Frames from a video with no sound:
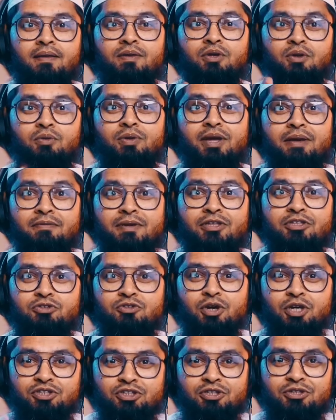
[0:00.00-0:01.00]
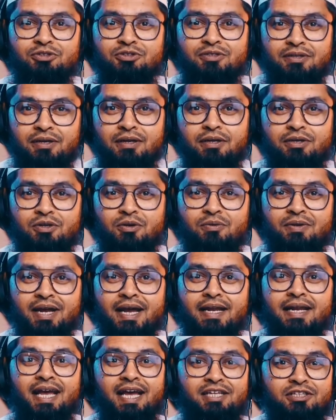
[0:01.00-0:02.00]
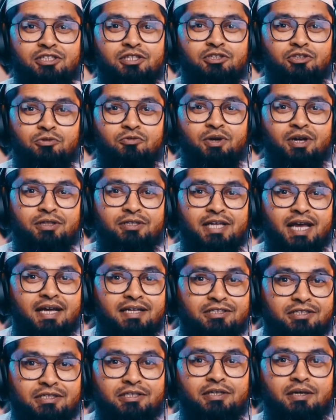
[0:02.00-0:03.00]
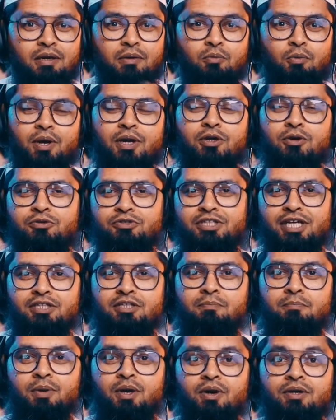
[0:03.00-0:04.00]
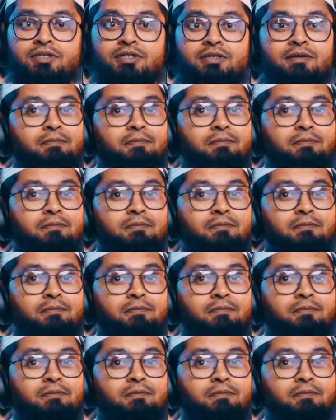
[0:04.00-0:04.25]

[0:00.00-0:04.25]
You give instructions. You let agents run tasks while you stay the boss.